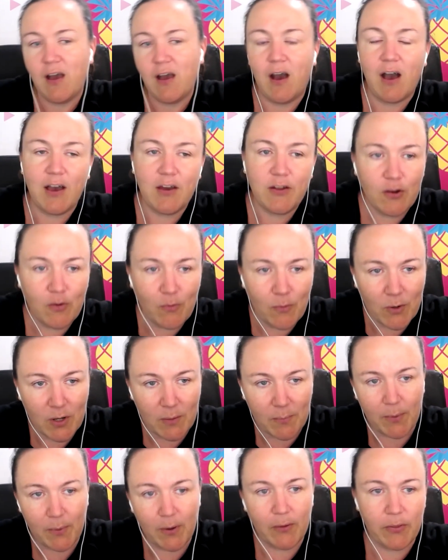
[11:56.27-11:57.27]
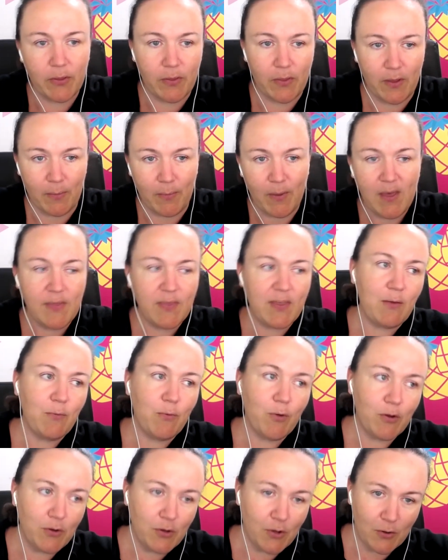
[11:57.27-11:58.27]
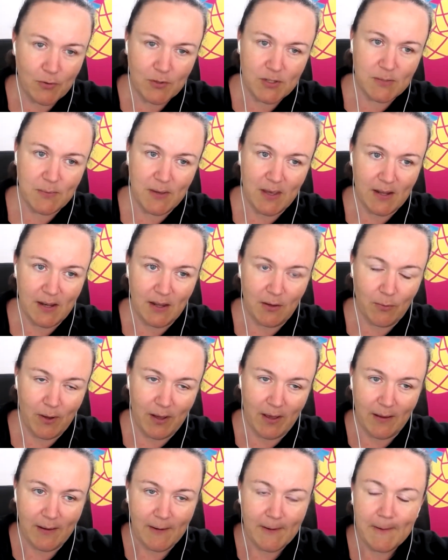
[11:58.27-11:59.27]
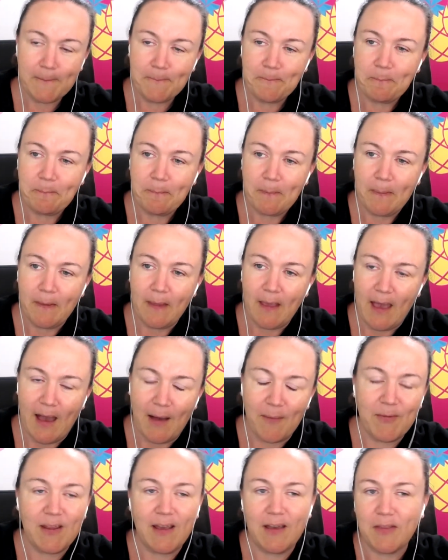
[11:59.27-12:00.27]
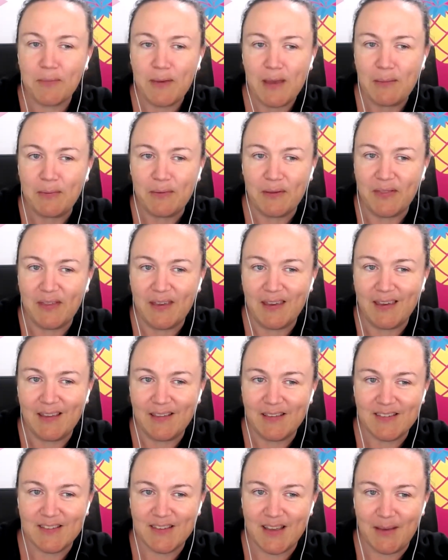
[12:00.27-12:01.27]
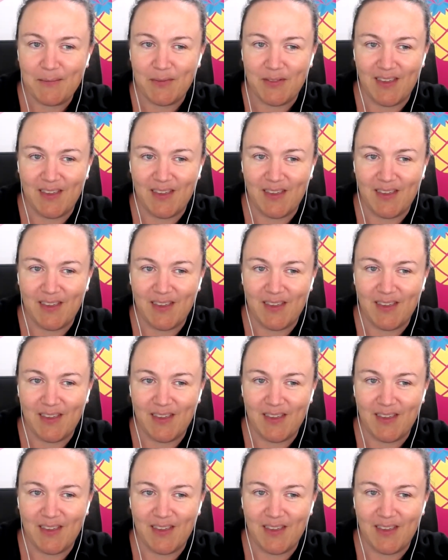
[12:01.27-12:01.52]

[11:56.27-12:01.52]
I don't want to bother them. They won't notice me anyway. How many other people are thinking the same